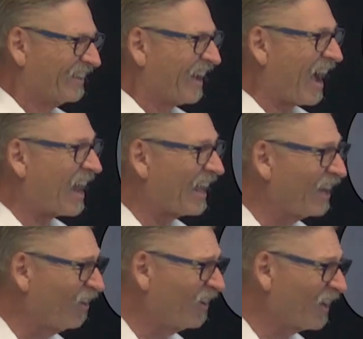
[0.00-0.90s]

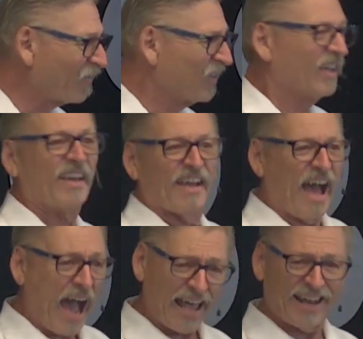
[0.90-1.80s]
Hallelujah.
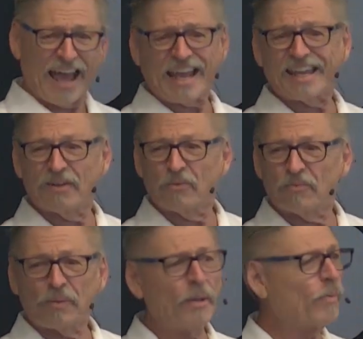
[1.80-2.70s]
I like it when
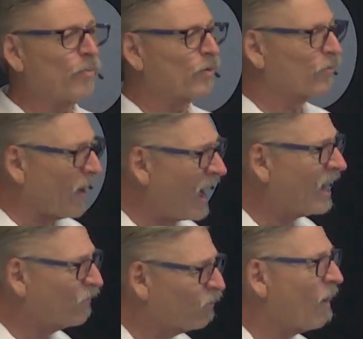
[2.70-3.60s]
people
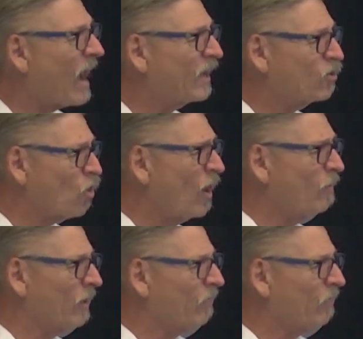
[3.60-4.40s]
provide for my enjoyment.